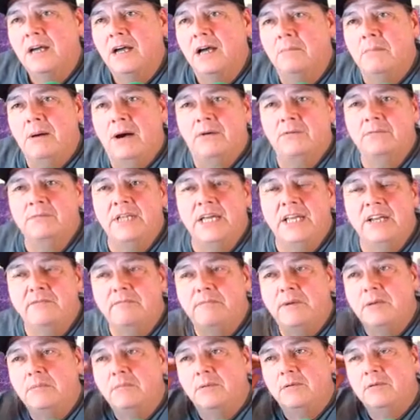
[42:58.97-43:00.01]
about Native
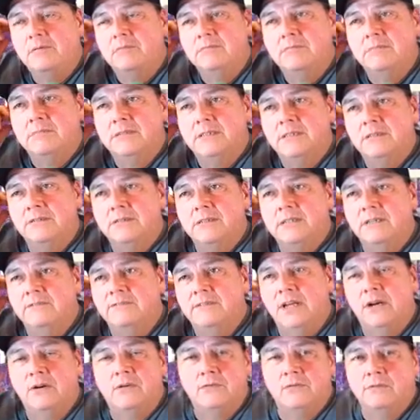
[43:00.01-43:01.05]
people, you know, if
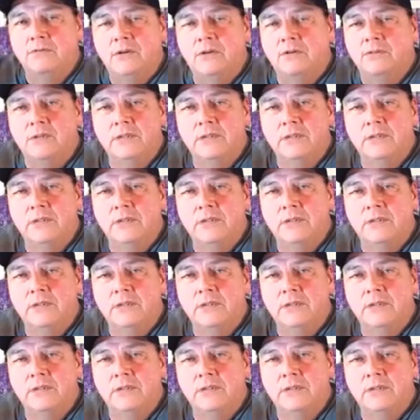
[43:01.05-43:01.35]
they don't know